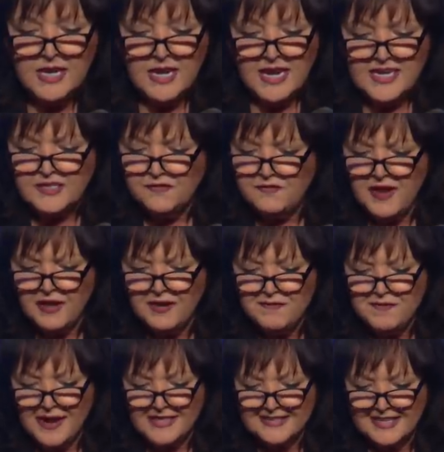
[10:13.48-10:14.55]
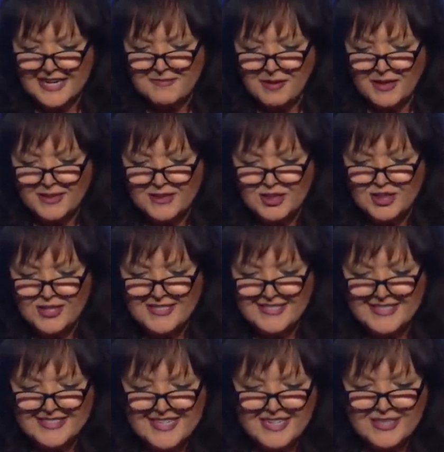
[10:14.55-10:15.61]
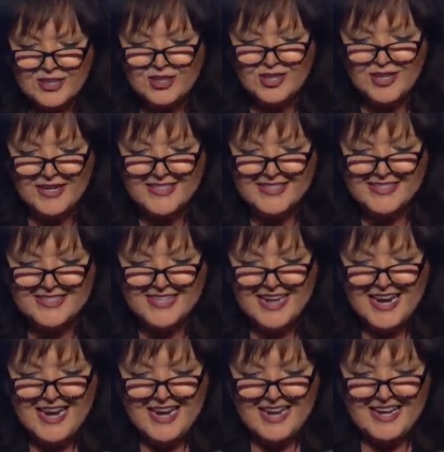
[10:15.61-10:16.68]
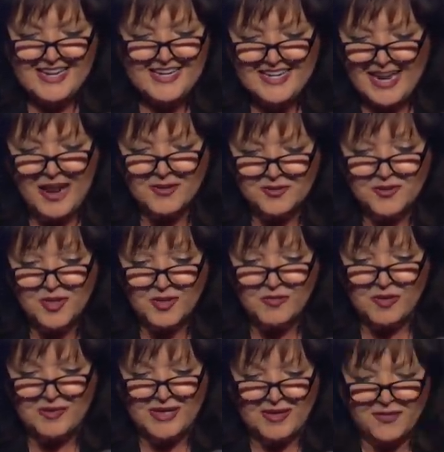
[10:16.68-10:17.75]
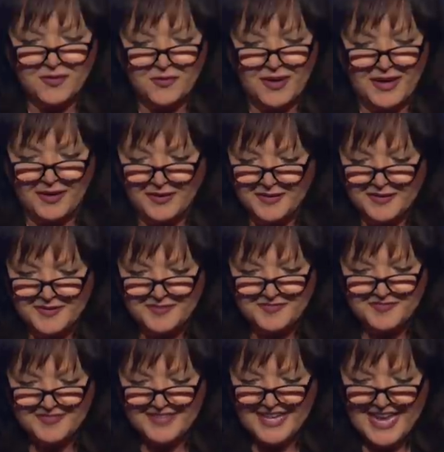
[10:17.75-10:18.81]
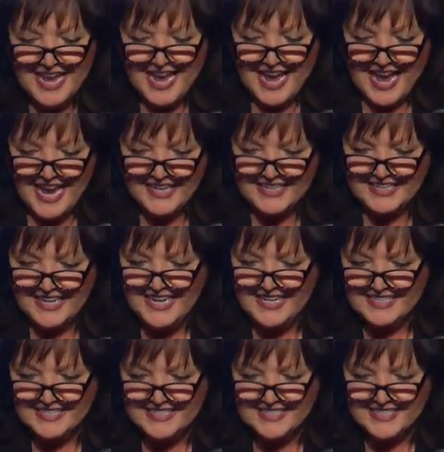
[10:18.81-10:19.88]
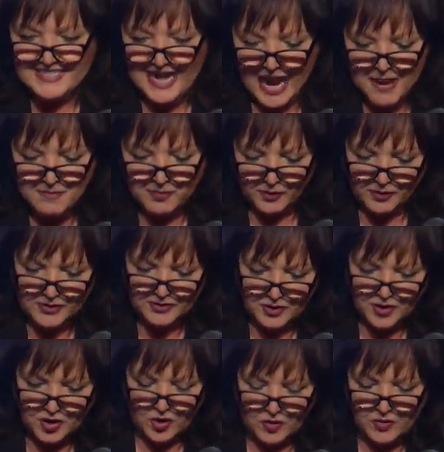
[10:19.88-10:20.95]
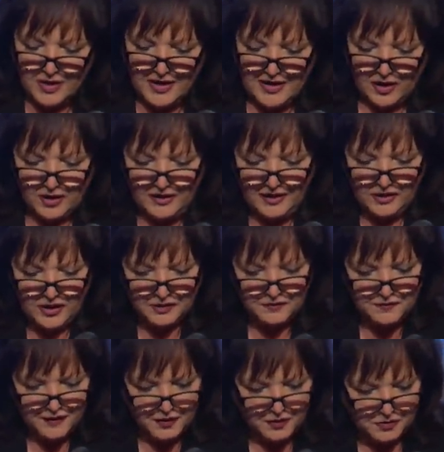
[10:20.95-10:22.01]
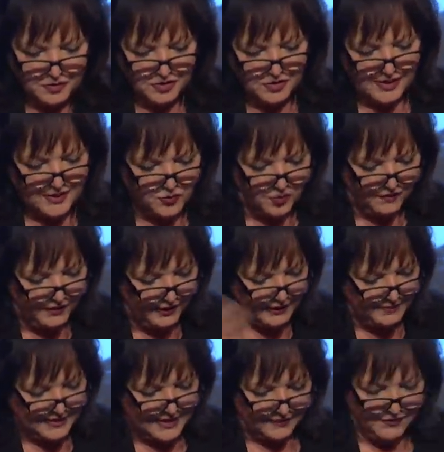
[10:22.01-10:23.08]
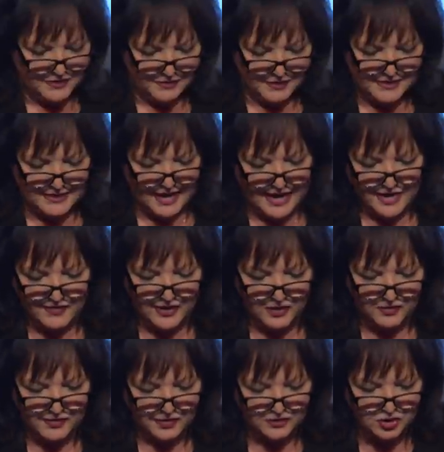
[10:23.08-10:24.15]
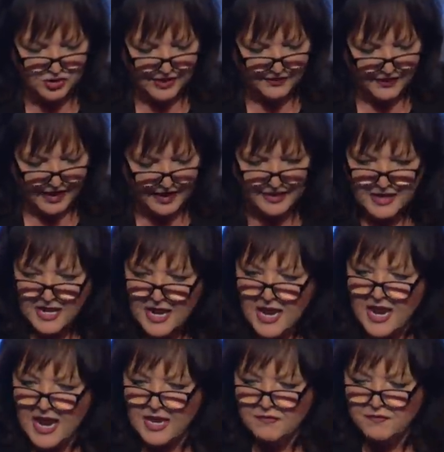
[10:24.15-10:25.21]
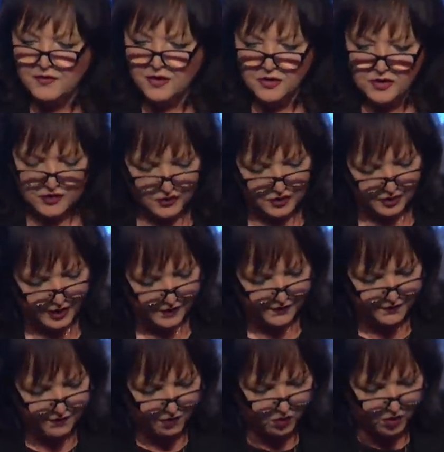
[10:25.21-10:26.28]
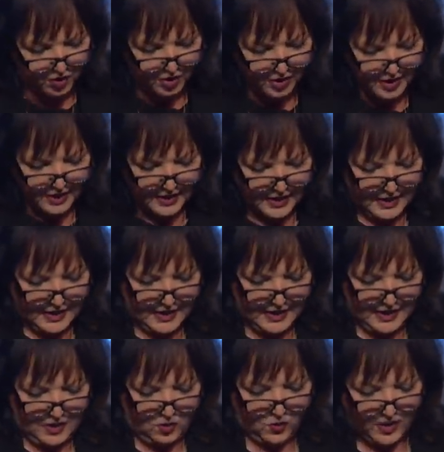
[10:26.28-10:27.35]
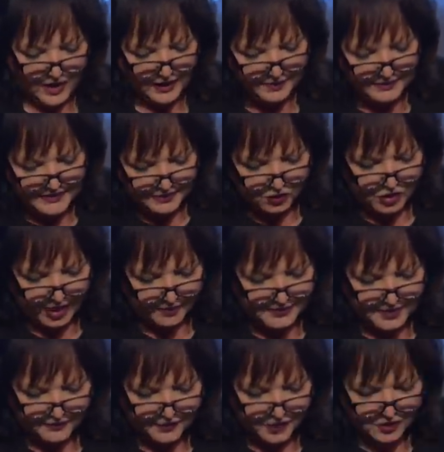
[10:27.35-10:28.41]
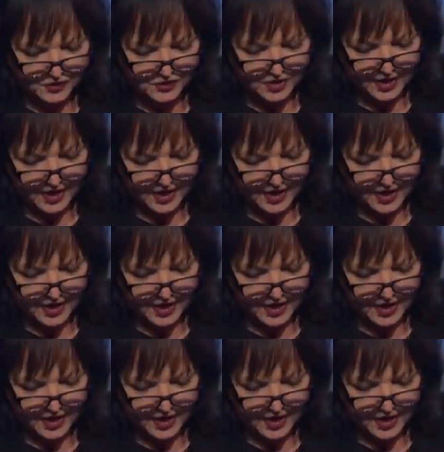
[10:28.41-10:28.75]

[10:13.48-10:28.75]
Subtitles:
It's very fascinating because Jesus has just encountered the woman at the well. And his disciples, you know, are a little confused. He's revealed himself as Messiah. They don't even understand that. And verse 34, well, let me scoot up to verse